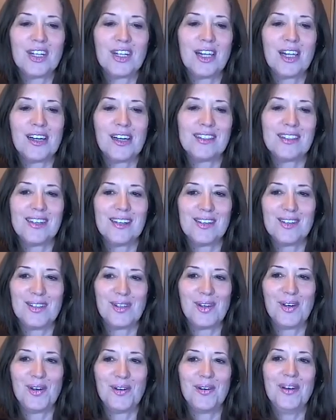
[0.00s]
closet.
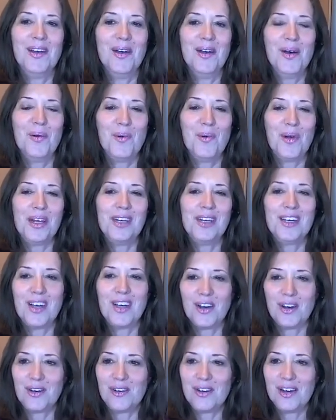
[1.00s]
So way to
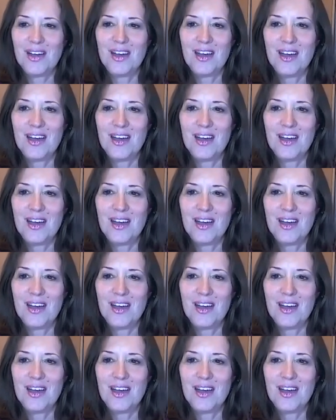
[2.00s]
go.